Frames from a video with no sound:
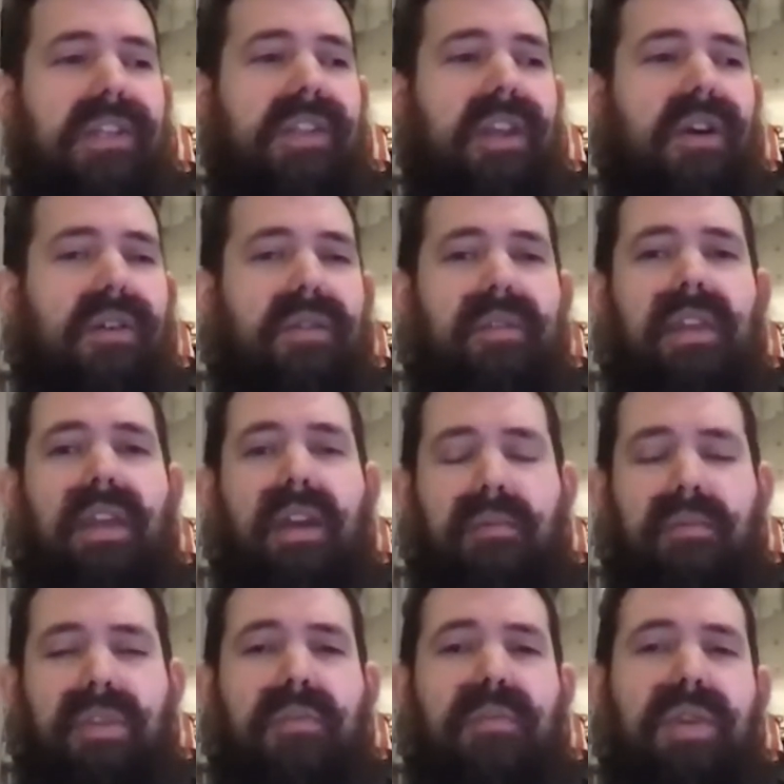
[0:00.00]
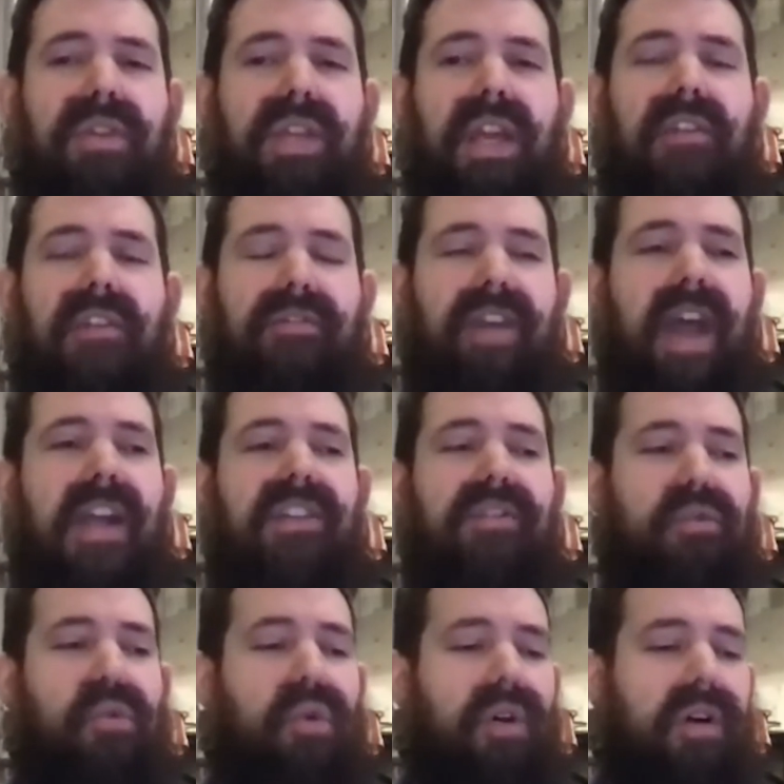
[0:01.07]
So the music and effects
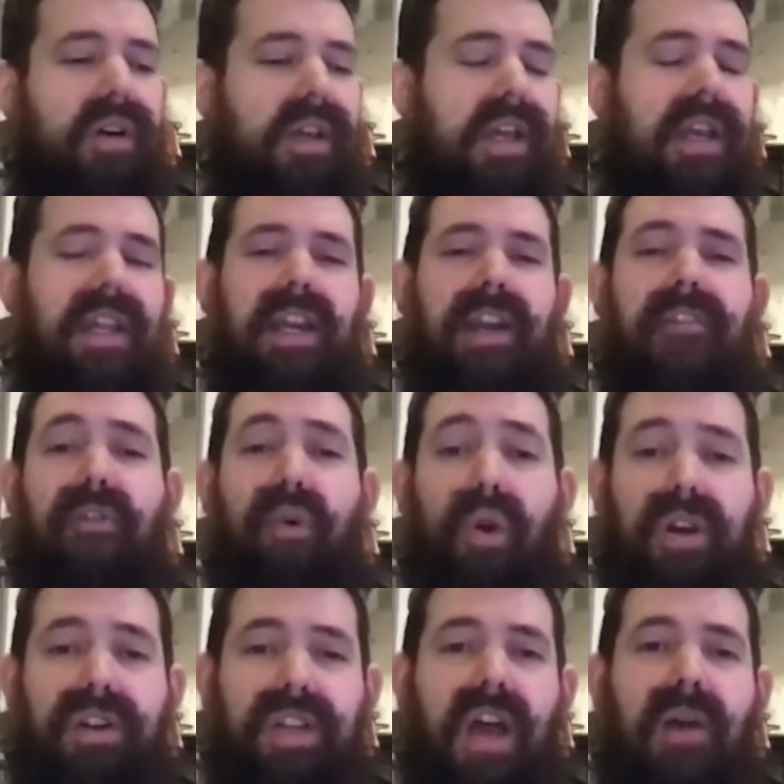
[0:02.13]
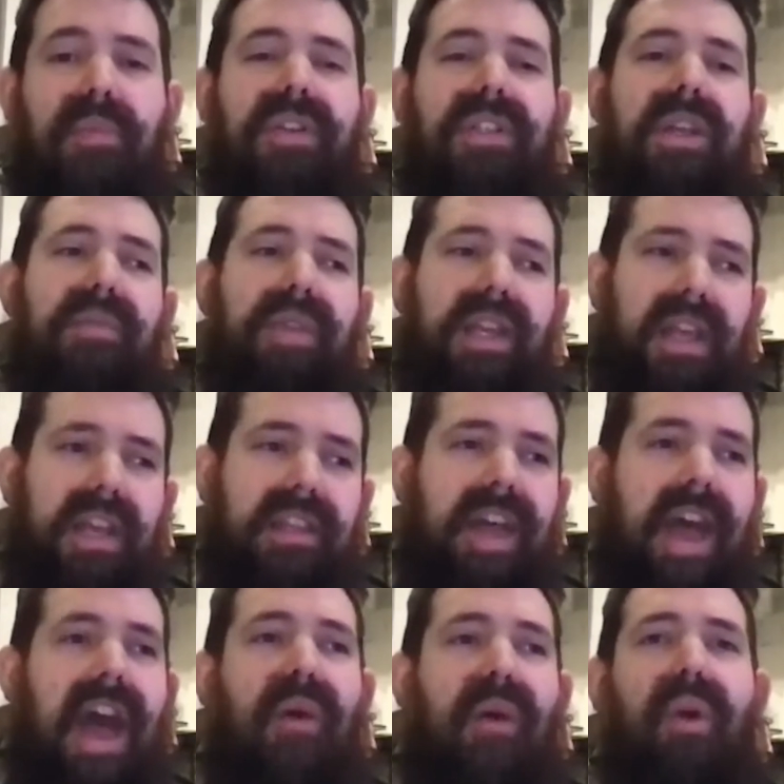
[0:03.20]
for like a foreign dub or something like
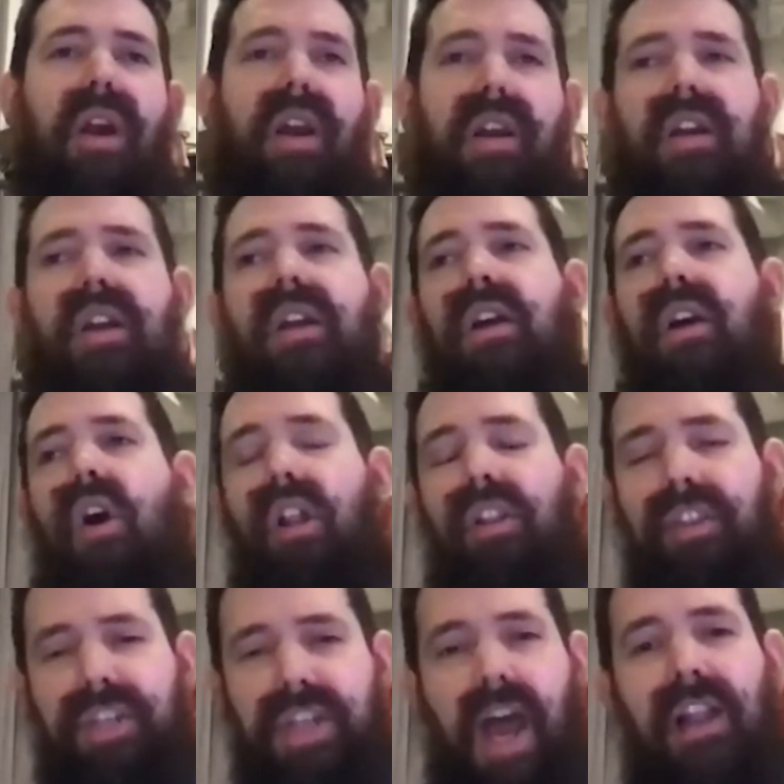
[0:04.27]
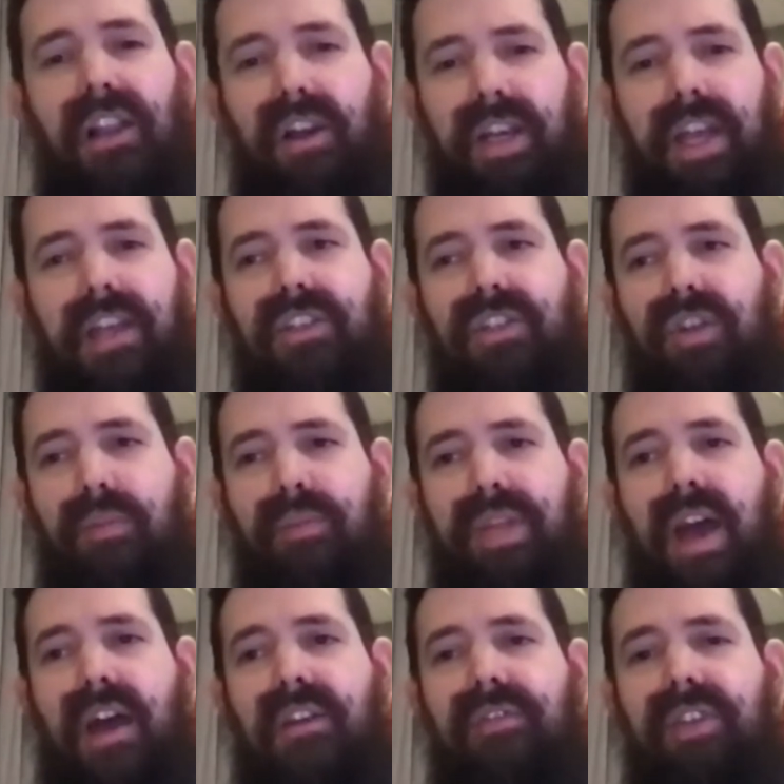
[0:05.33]
that, where all the dialogue gets stripped
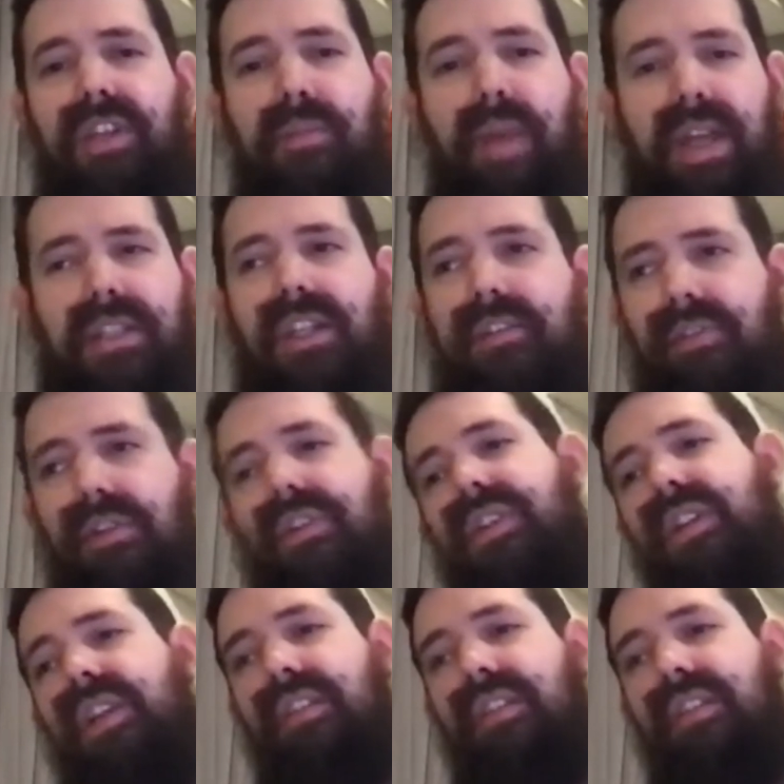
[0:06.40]
out of the domestic version.